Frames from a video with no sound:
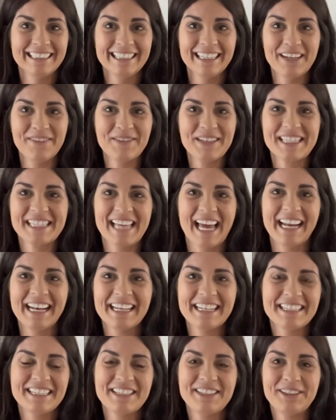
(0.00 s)
am
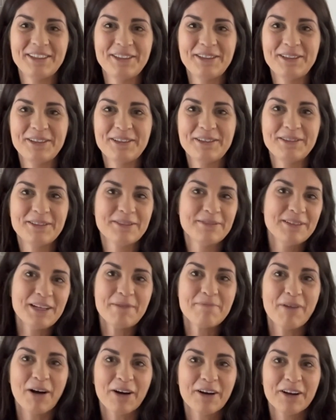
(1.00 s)
excited to
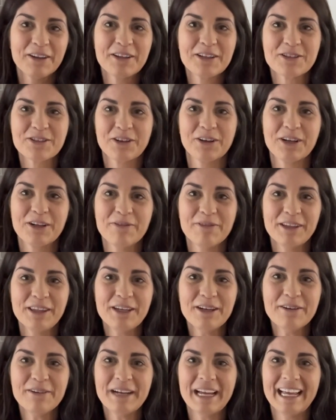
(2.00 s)
embark on this journey with
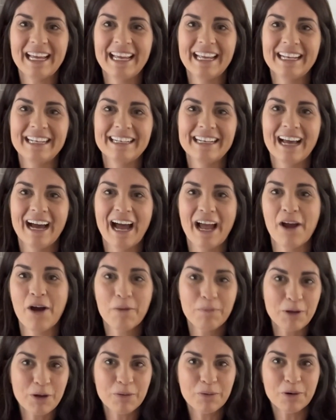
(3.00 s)
you, and I
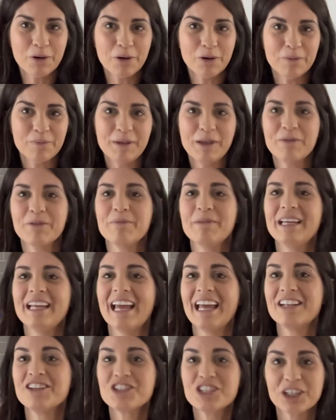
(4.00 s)
hope you will be with me
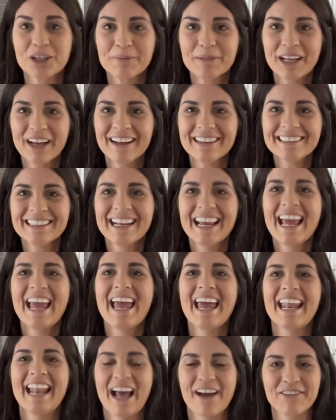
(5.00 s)
and cheer me on.
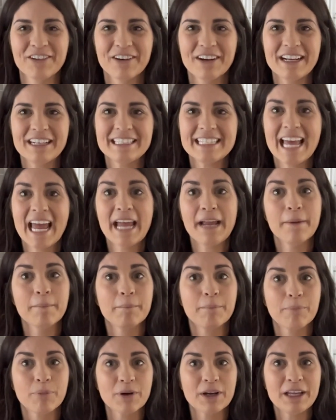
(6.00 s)
Have a great
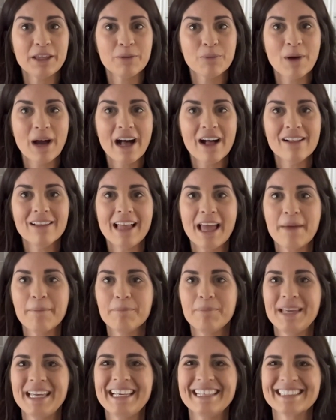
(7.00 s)
day, breathe well,
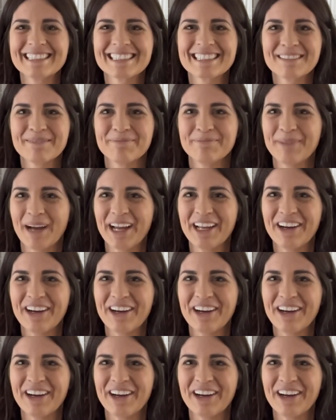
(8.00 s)
and peace. Bye,